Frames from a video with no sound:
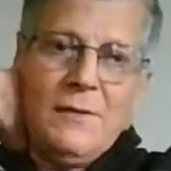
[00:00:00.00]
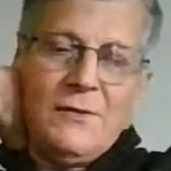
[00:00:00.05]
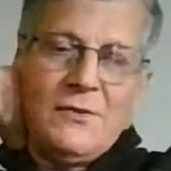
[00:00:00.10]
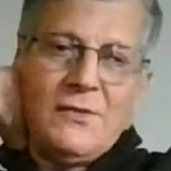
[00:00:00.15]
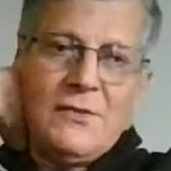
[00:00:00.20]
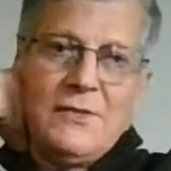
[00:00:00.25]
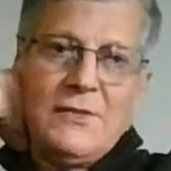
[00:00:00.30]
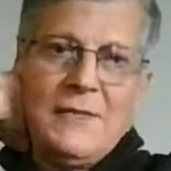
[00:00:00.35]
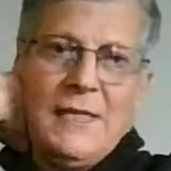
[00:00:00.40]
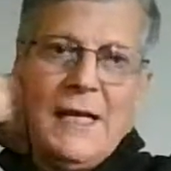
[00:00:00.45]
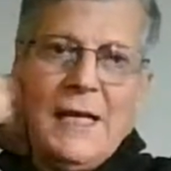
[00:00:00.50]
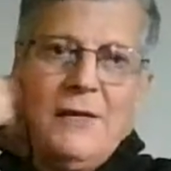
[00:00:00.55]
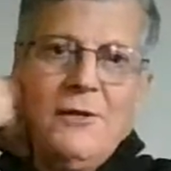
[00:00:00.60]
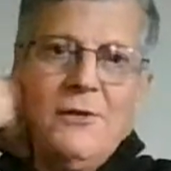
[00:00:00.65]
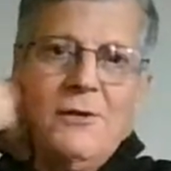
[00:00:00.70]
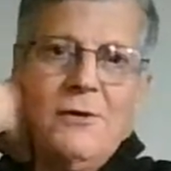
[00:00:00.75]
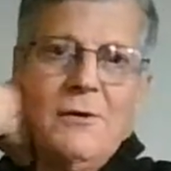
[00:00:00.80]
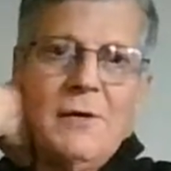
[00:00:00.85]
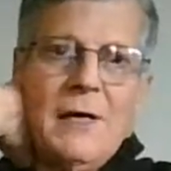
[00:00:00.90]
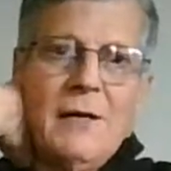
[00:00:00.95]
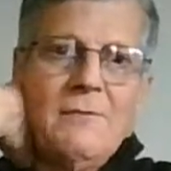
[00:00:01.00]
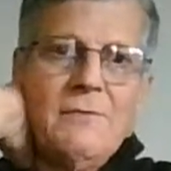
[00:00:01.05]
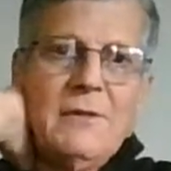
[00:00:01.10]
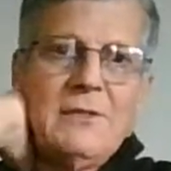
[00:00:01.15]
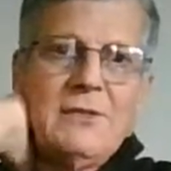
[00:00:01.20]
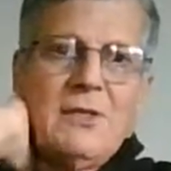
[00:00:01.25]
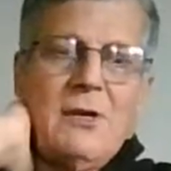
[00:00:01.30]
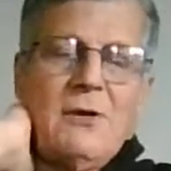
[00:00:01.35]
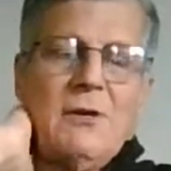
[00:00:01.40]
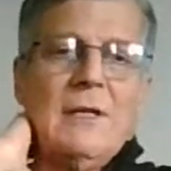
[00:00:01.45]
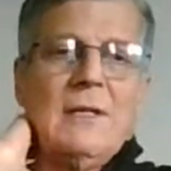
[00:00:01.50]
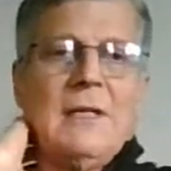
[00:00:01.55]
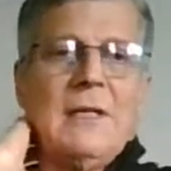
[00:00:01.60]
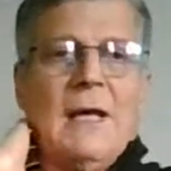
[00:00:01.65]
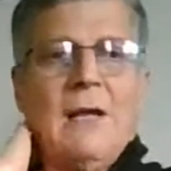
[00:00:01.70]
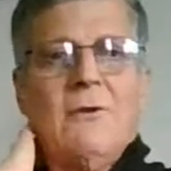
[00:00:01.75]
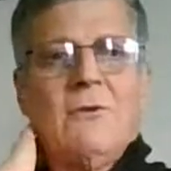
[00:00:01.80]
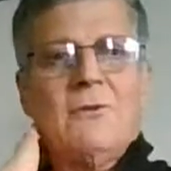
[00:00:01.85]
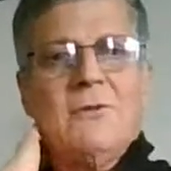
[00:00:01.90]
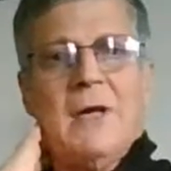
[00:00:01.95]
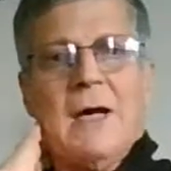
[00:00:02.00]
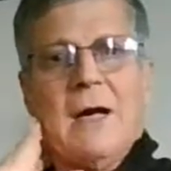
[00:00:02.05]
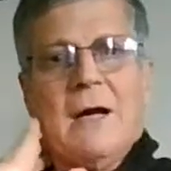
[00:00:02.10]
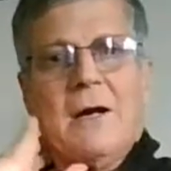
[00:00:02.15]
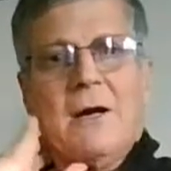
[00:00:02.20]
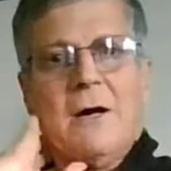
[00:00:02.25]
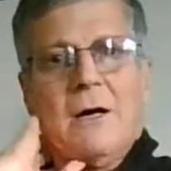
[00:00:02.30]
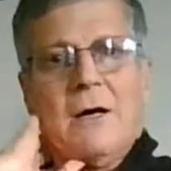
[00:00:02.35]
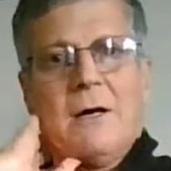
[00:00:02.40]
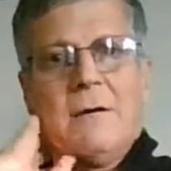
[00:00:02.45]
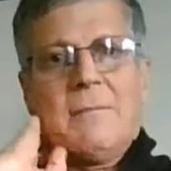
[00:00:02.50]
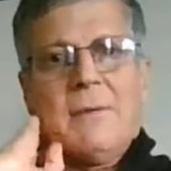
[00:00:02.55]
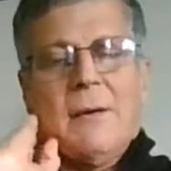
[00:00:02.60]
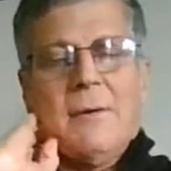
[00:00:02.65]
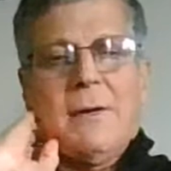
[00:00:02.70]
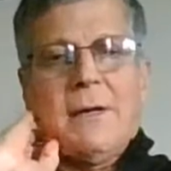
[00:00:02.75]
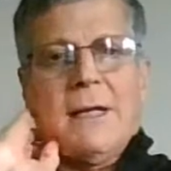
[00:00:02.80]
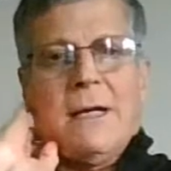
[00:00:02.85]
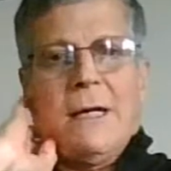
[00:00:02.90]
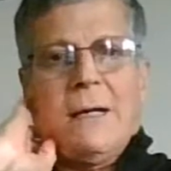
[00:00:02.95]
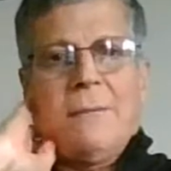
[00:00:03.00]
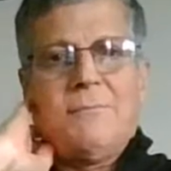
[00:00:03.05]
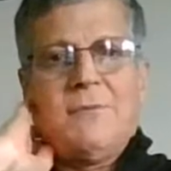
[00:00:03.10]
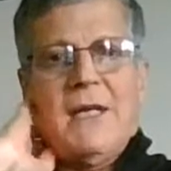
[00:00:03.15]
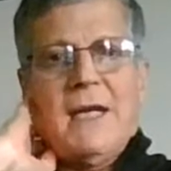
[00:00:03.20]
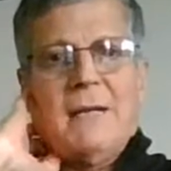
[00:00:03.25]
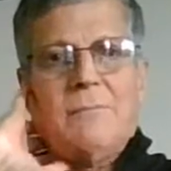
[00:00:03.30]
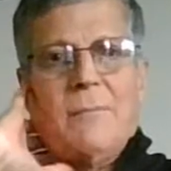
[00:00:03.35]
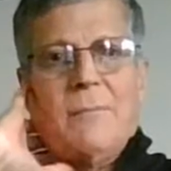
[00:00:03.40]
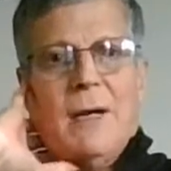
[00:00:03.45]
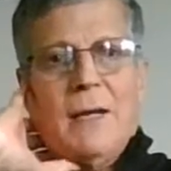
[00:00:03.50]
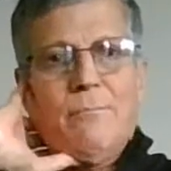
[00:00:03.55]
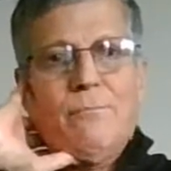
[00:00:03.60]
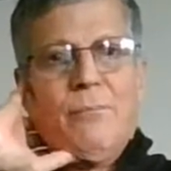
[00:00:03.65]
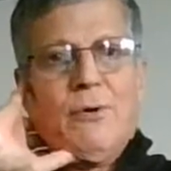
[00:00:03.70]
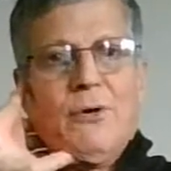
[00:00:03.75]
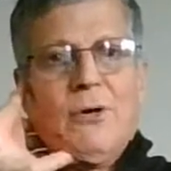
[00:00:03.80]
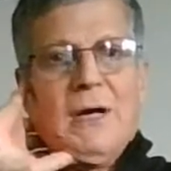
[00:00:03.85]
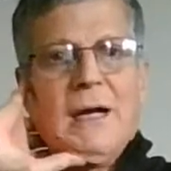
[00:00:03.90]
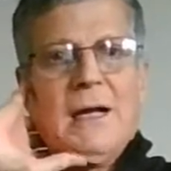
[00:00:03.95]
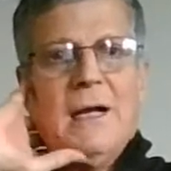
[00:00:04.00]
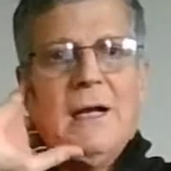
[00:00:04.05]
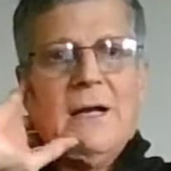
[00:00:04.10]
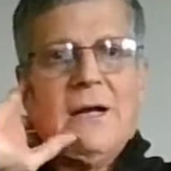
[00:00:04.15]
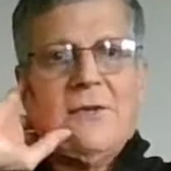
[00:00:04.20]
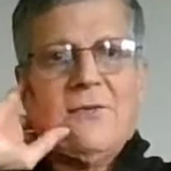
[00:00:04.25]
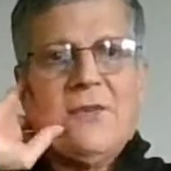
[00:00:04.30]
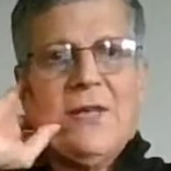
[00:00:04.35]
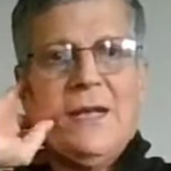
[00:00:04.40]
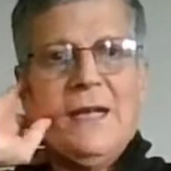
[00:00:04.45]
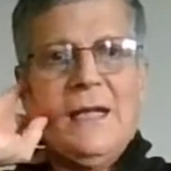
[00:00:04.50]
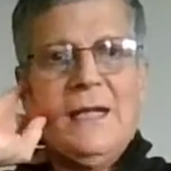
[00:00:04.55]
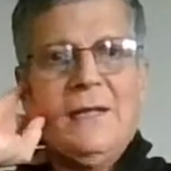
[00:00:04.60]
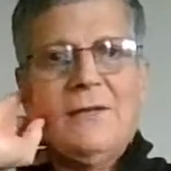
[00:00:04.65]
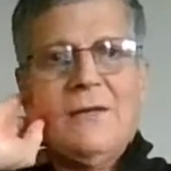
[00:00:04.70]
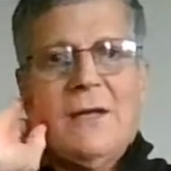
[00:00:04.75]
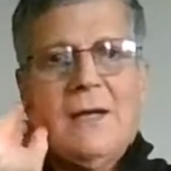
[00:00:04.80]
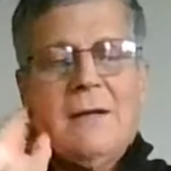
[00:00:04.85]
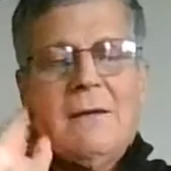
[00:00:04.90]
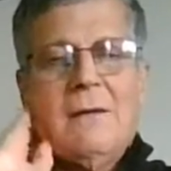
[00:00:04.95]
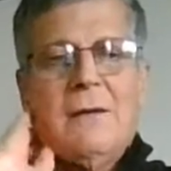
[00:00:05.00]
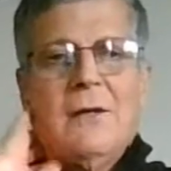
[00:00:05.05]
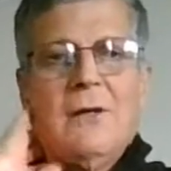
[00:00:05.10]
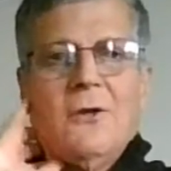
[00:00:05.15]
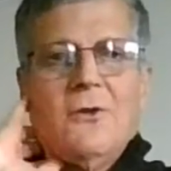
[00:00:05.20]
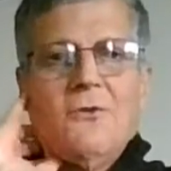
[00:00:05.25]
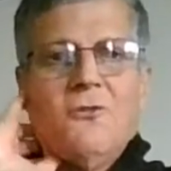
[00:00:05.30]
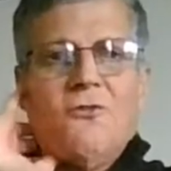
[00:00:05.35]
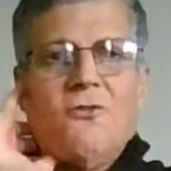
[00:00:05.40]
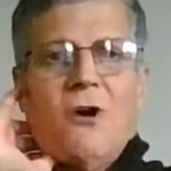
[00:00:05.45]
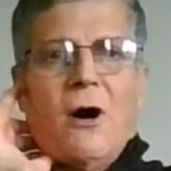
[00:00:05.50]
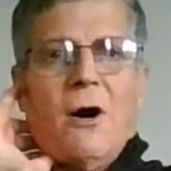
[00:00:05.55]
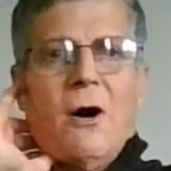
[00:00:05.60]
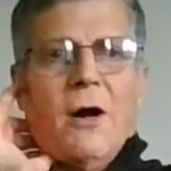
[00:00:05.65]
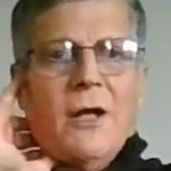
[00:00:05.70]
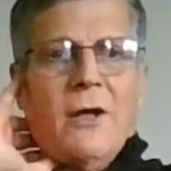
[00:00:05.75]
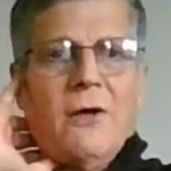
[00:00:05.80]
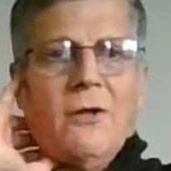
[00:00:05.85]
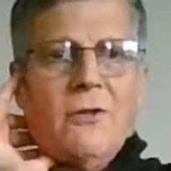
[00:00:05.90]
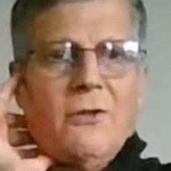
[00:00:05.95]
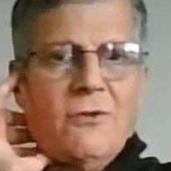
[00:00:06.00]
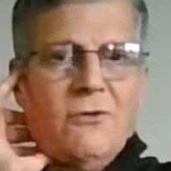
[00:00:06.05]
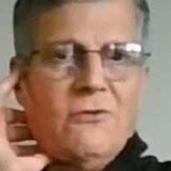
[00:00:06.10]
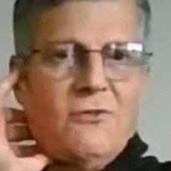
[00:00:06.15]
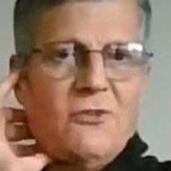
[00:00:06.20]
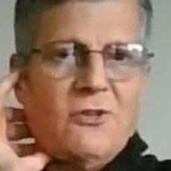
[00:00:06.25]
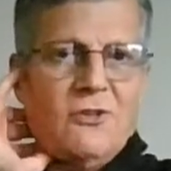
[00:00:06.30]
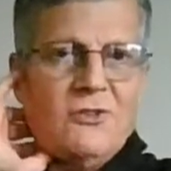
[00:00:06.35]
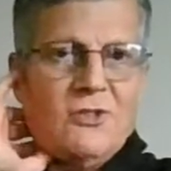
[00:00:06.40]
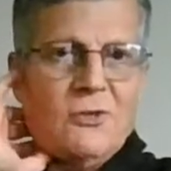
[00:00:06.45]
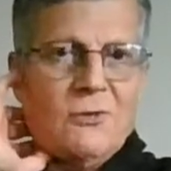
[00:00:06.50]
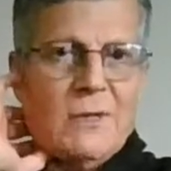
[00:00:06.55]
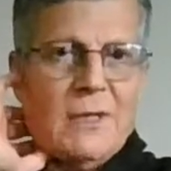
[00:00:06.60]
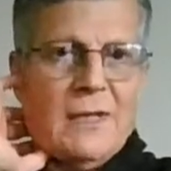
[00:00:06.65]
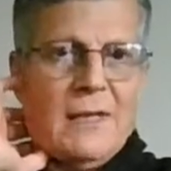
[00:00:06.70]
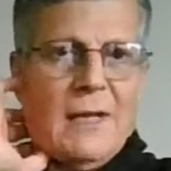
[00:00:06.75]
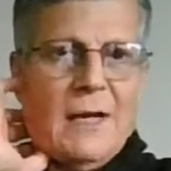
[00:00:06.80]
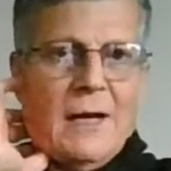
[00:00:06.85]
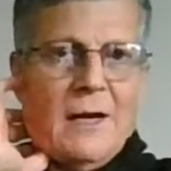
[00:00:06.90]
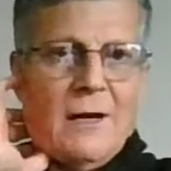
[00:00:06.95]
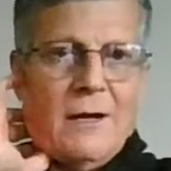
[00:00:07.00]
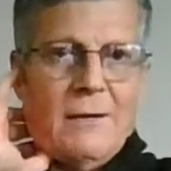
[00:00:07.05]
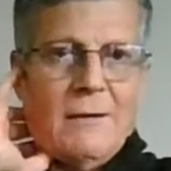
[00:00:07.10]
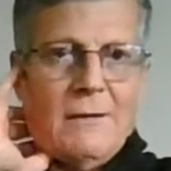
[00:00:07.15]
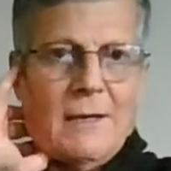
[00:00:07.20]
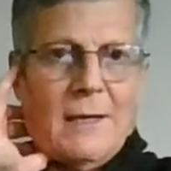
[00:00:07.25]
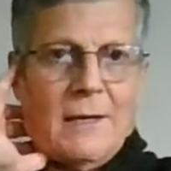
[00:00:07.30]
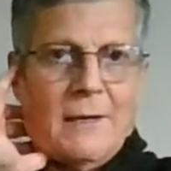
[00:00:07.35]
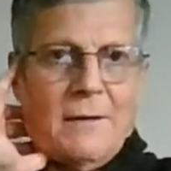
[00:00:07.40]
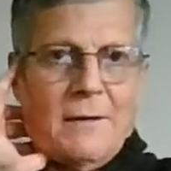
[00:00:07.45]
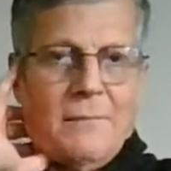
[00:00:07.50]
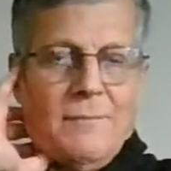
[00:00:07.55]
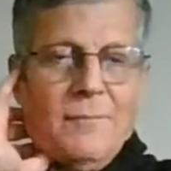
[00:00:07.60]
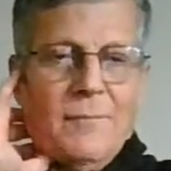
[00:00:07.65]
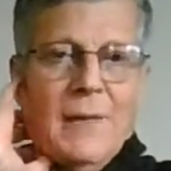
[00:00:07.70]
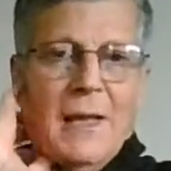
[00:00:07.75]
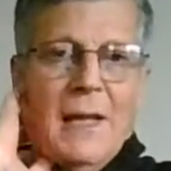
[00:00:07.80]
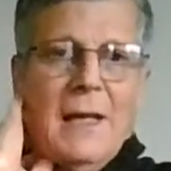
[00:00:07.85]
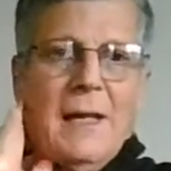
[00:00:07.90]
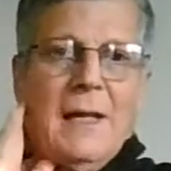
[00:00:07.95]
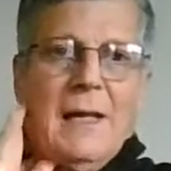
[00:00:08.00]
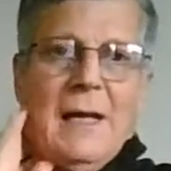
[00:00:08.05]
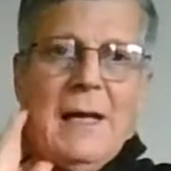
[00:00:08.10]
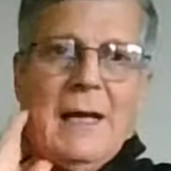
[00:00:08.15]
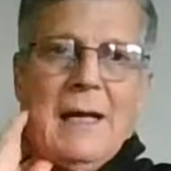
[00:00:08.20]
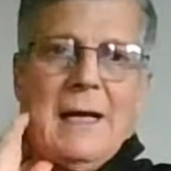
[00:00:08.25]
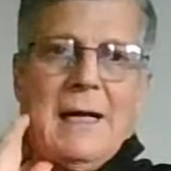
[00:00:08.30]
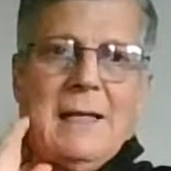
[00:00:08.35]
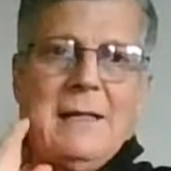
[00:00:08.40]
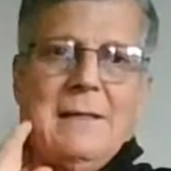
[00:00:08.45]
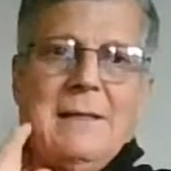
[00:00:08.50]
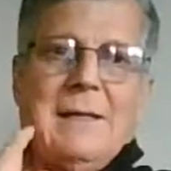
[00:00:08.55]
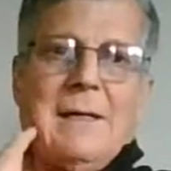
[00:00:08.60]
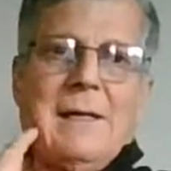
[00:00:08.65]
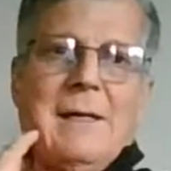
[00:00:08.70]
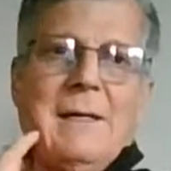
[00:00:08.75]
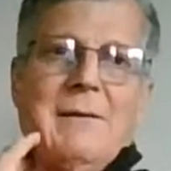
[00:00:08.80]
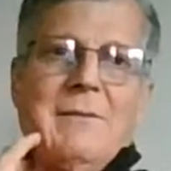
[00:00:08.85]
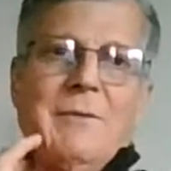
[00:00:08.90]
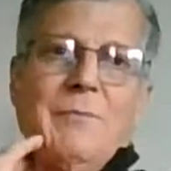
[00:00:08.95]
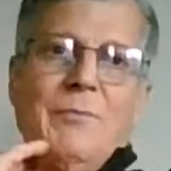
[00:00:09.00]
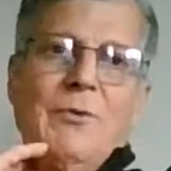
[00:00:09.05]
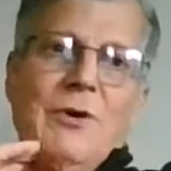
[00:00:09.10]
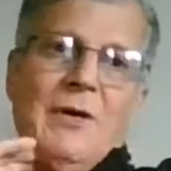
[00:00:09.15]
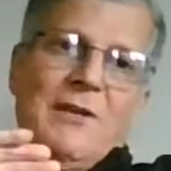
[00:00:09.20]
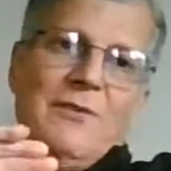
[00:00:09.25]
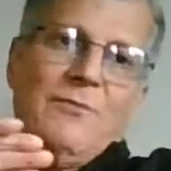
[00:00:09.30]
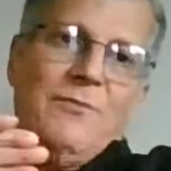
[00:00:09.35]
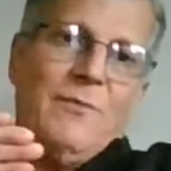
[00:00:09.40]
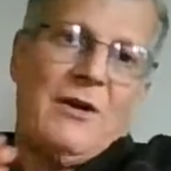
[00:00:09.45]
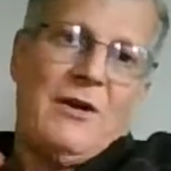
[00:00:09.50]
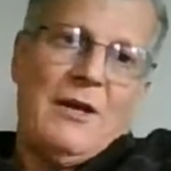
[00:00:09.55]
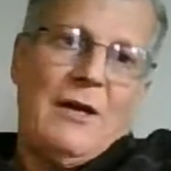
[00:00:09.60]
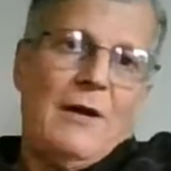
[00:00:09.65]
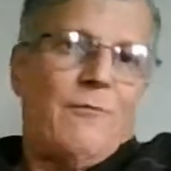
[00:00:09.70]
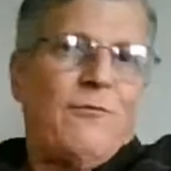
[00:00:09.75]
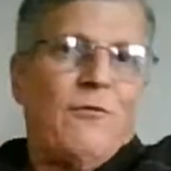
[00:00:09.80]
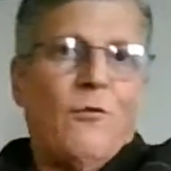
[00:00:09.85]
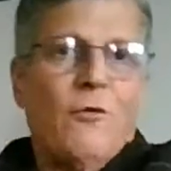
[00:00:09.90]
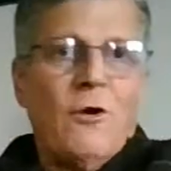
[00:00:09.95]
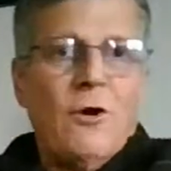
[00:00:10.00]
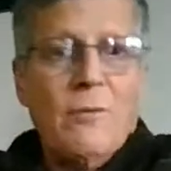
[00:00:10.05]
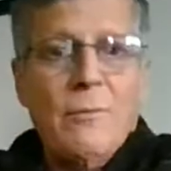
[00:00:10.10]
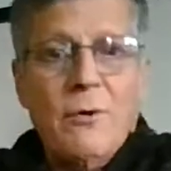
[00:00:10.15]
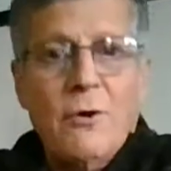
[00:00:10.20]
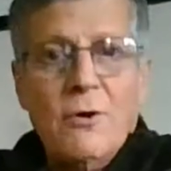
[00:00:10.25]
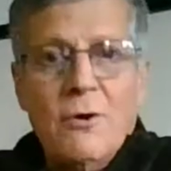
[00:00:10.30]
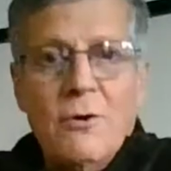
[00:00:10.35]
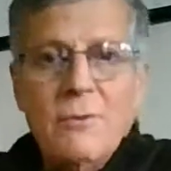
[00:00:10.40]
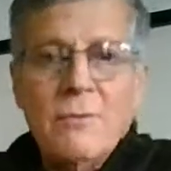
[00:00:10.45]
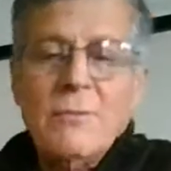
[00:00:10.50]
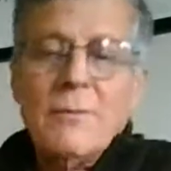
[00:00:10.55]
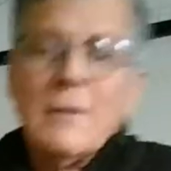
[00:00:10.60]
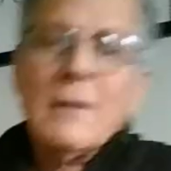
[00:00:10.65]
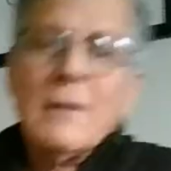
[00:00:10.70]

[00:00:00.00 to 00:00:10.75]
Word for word: This is Daniel at returntodaniel.com. I'm going to update my book because I need to draw a conclusion to it there. Um, and uh, the book is very affordable